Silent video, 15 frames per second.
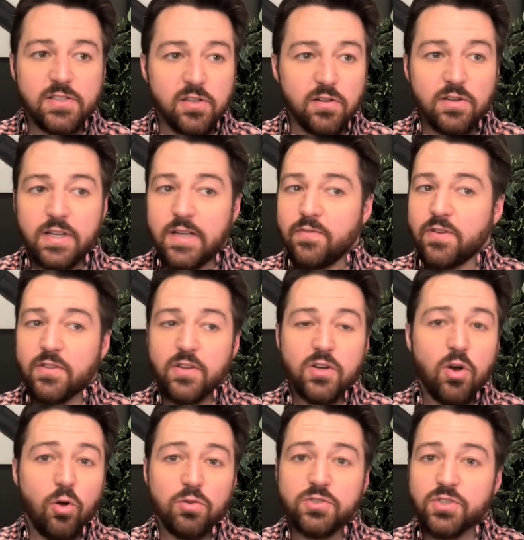are leaving the
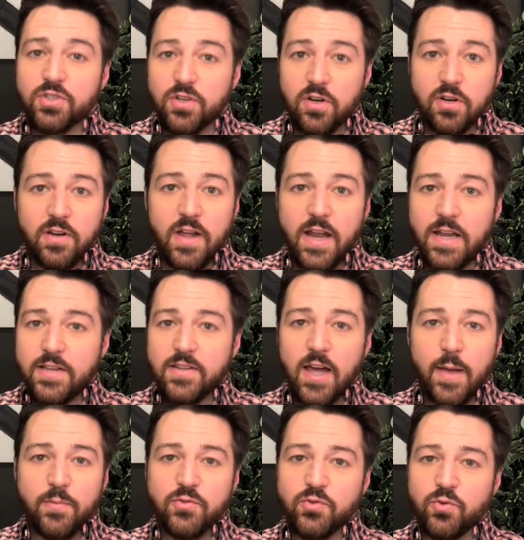culture
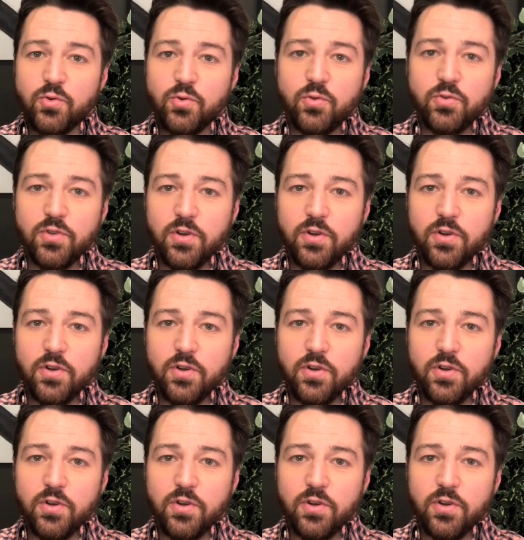anytime soon.